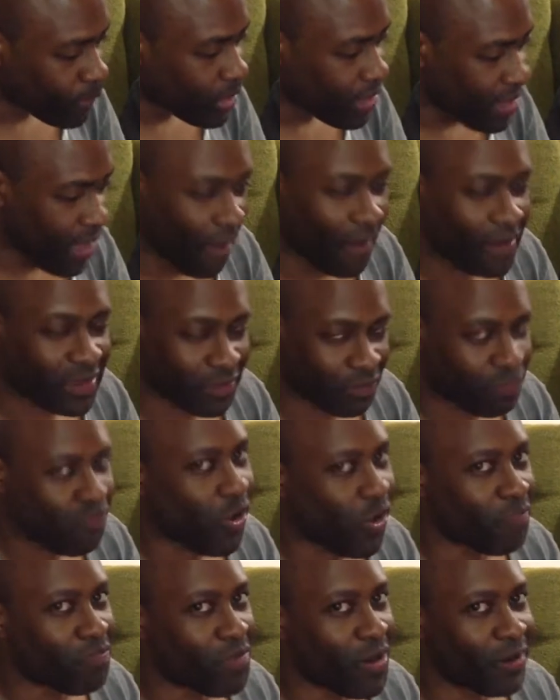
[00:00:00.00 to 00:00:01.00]
Yeah, that's
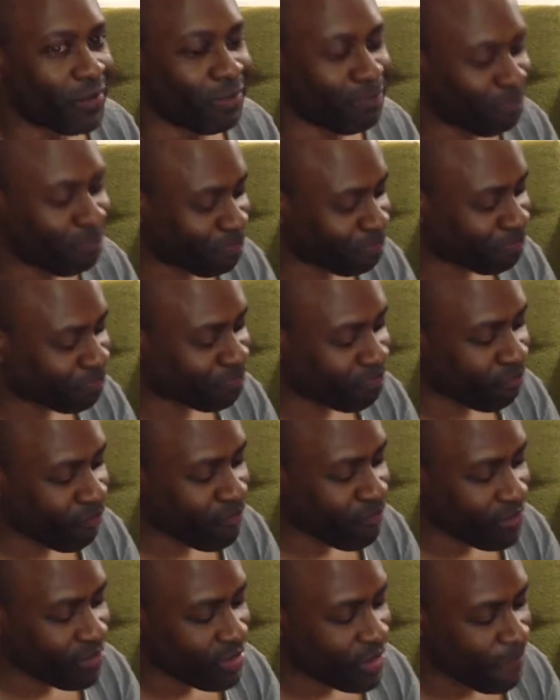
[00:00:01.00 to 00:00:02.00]
good beer.
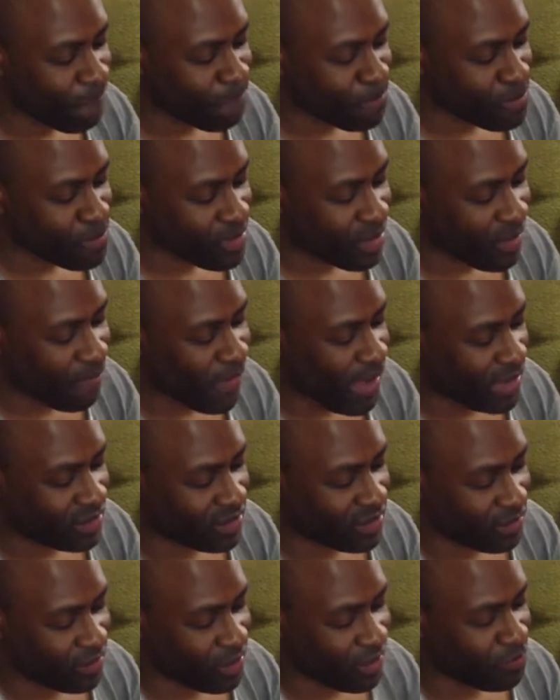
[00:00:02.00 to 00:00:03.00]

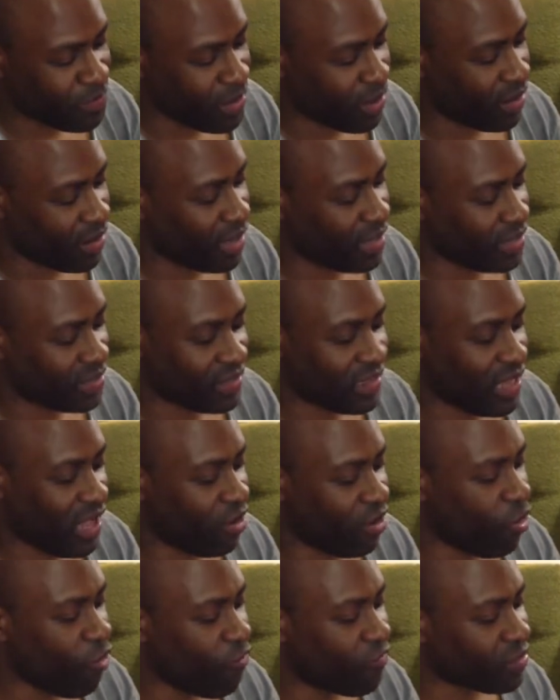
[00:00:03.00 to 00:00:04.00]
That's good beer. And it's
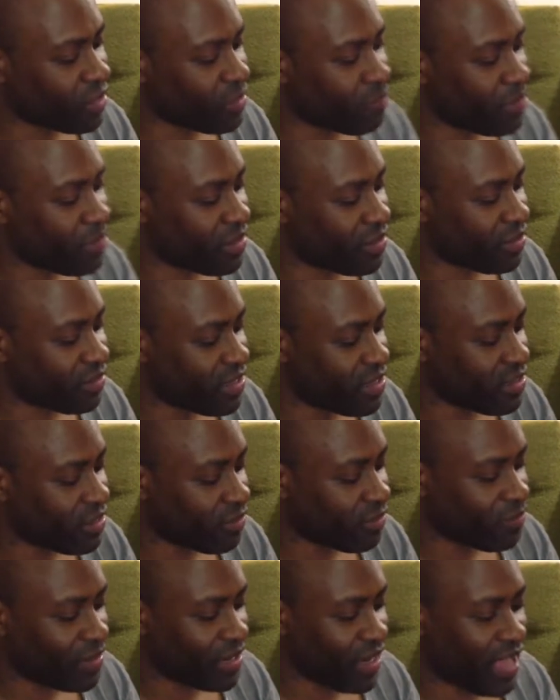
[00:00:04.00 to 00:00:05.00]
not overly bitter
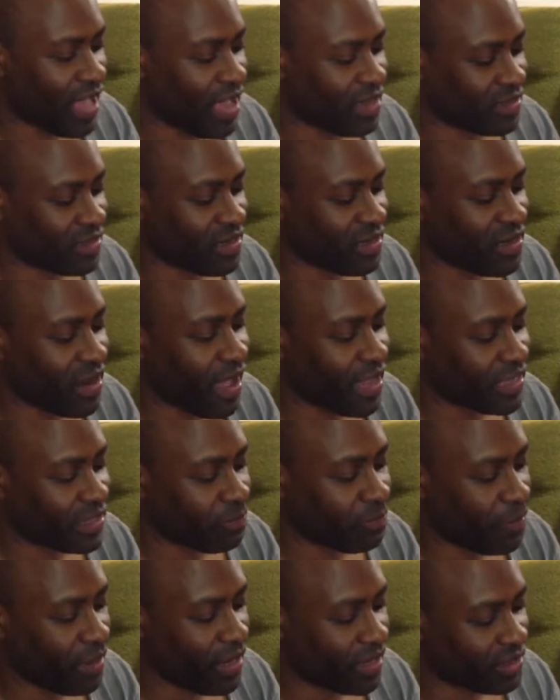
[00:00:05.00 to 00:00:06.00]
either, but it has a nice
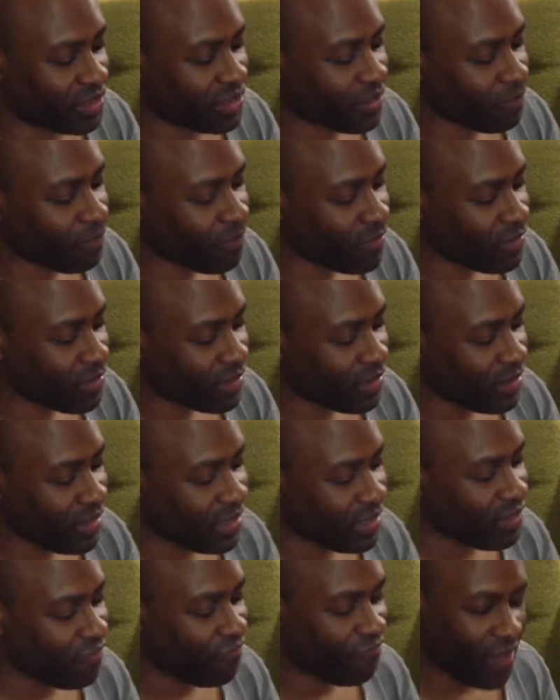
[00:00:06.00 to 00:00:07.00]
punch.
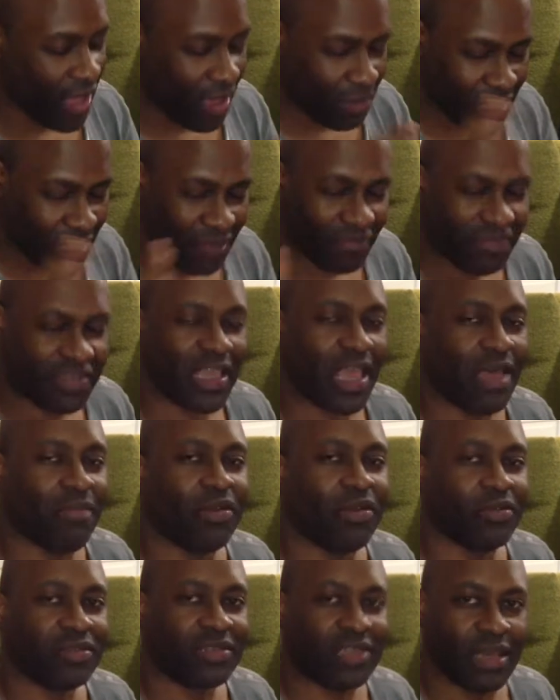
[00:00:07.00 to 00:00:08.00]
In the family of
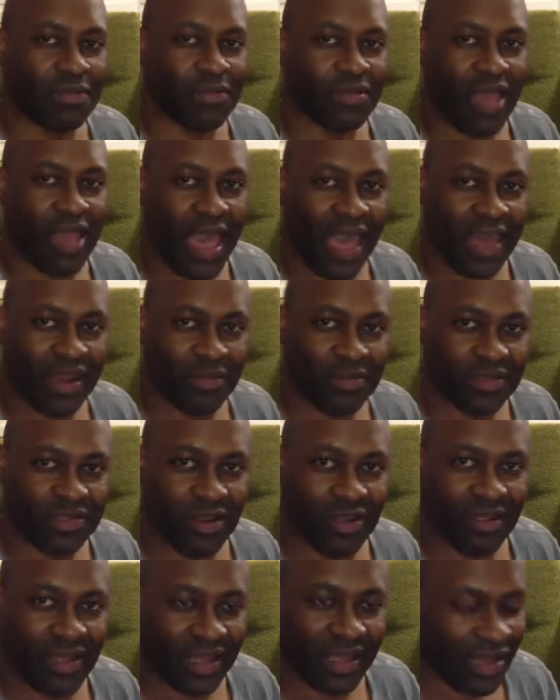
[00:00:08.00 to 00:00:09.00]
Samuel Adams
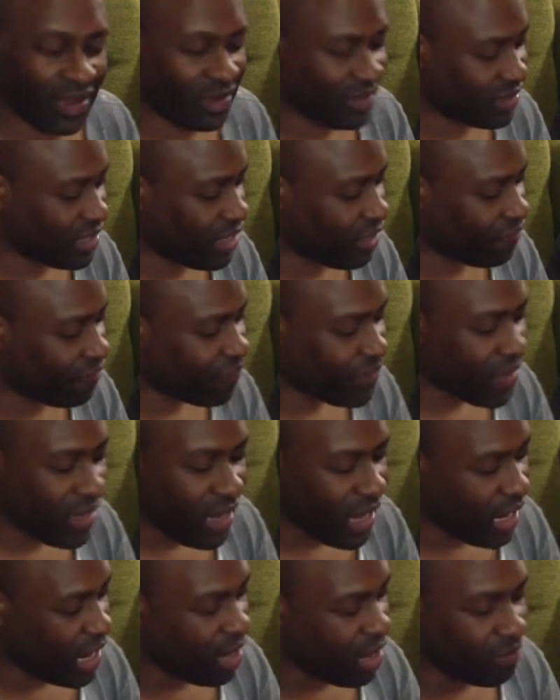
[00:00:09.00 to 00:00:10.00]
and all that kind of stuff,
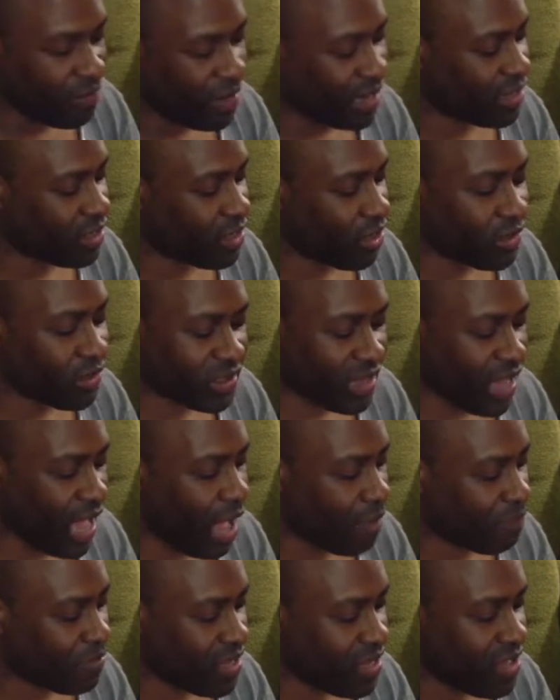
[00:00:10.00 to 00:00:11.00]
everybody knows a
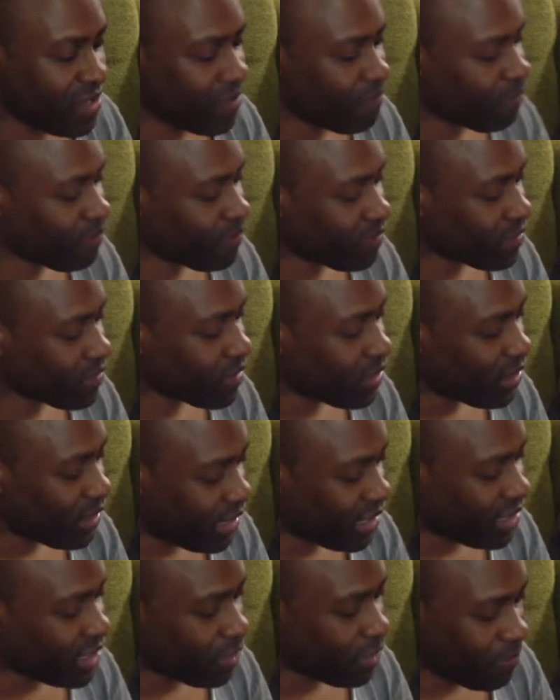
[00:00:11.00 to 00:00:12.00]
hoppy
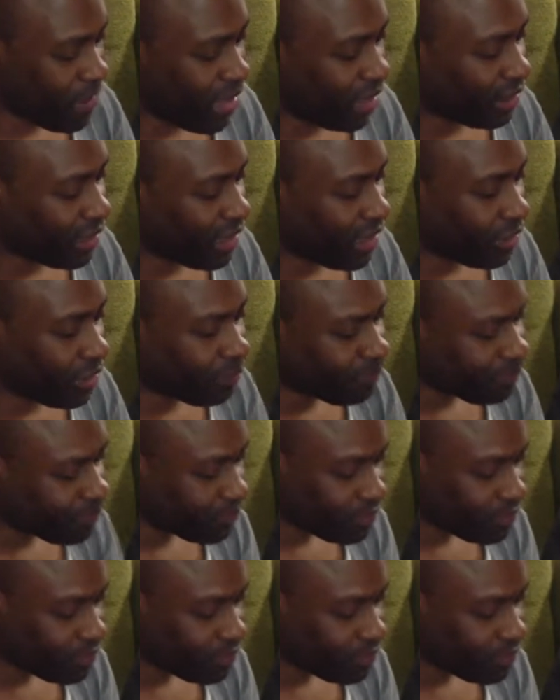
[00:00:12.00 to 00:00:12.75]
India Pale Ale